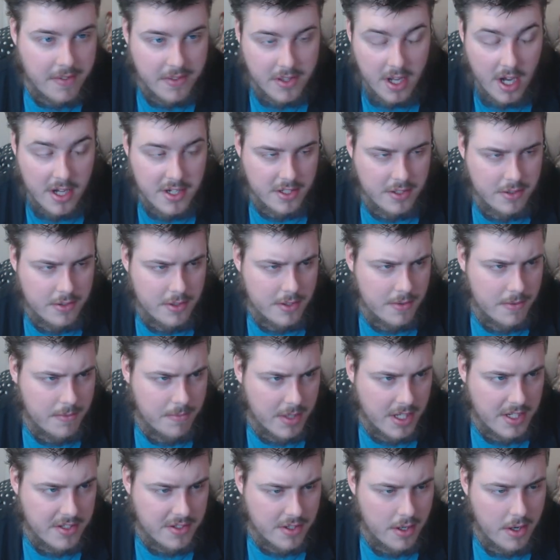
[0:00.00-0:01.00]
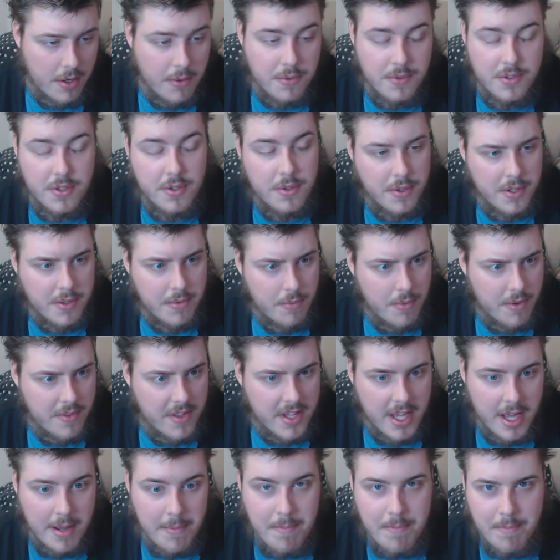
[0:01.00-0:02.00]
The article begins... Oh, sorry,
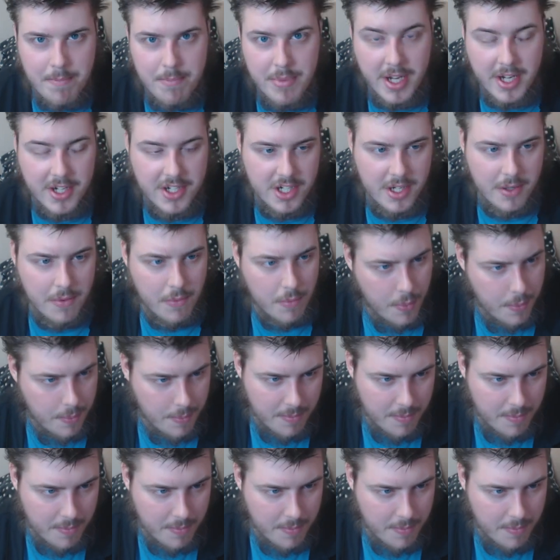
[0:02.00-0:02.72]
the picture